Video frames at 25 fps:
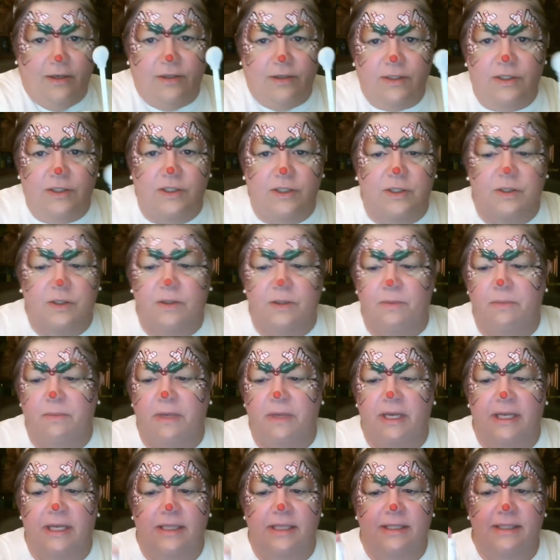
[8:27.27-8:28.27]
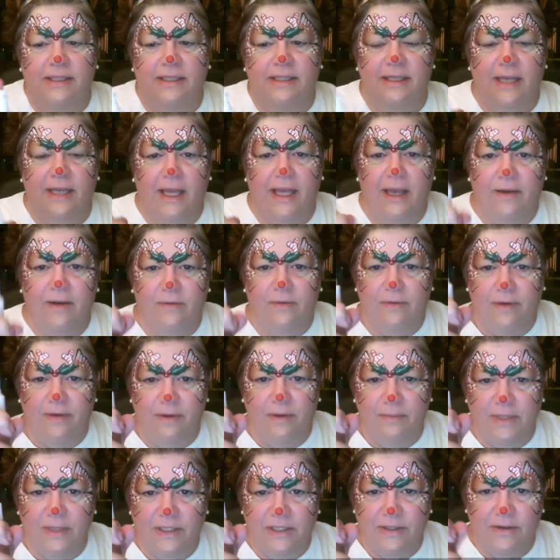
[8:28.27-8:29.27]
you just mist, and I have
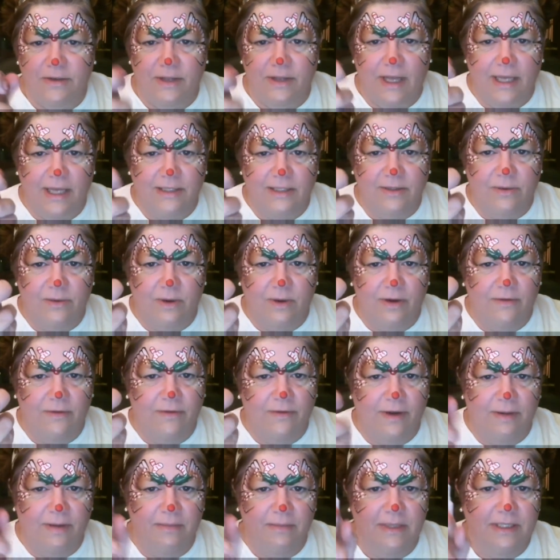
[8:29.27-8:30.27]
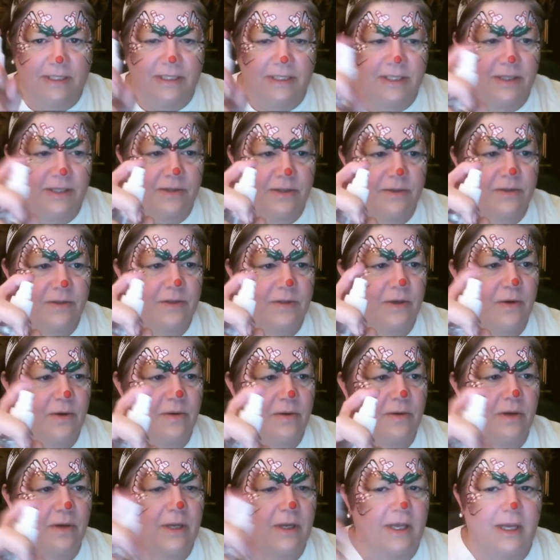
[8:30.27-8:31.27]
a mister that has quite a fine mist too,
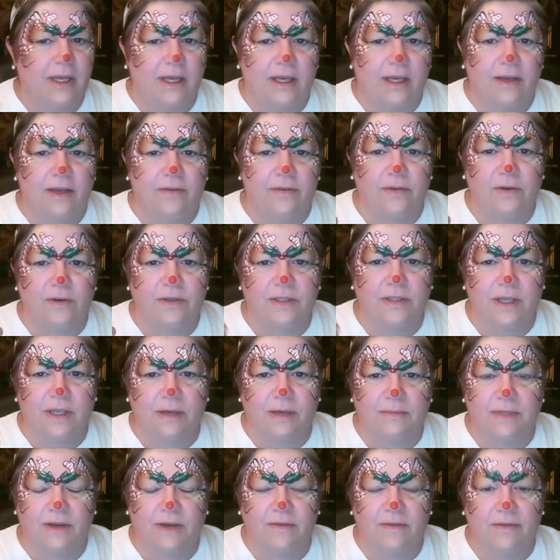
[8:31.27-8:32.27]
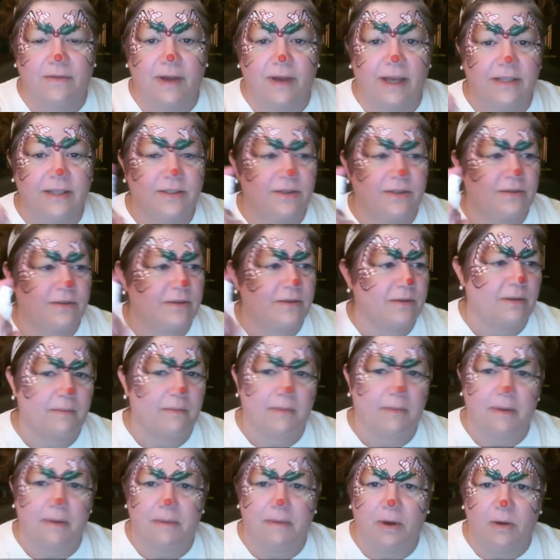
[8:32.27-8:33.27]
so if yours comes out faster,
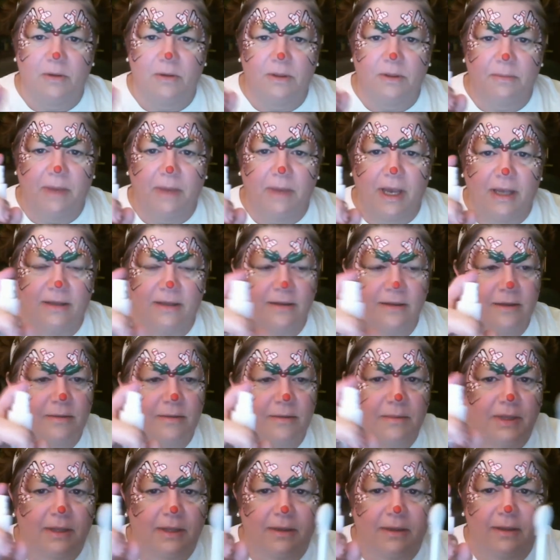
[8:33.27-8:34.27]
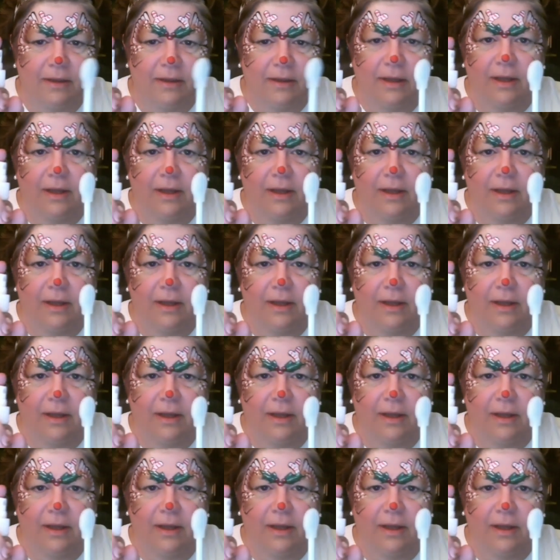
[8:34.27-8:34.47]
then maybe hold it back a little bit,